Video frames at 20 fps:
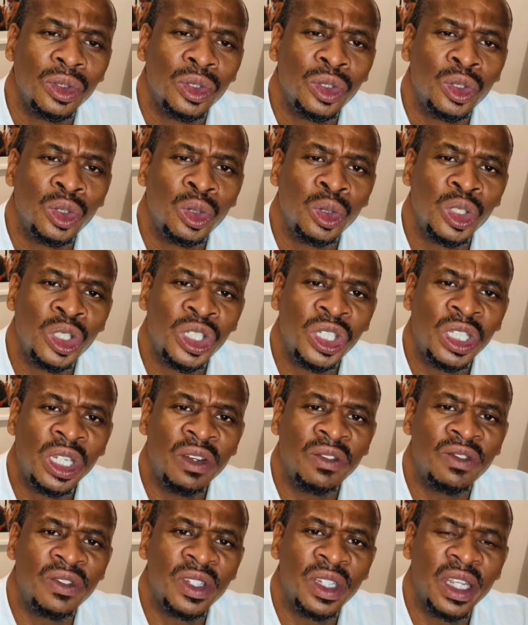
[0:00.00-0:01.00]
to
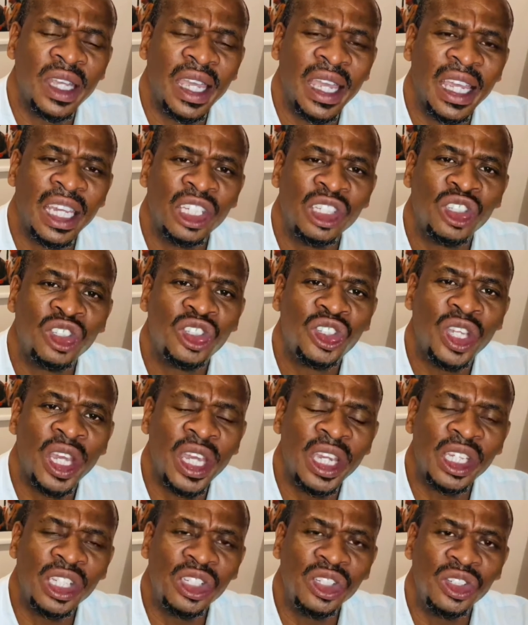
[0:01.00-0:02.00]
shift and
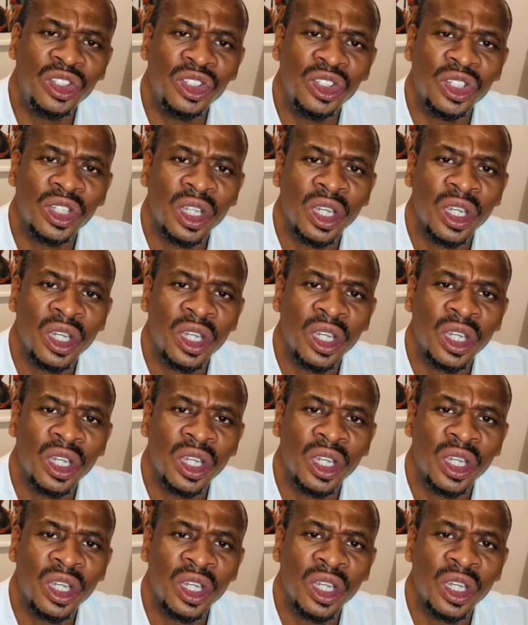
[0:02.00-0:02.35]
change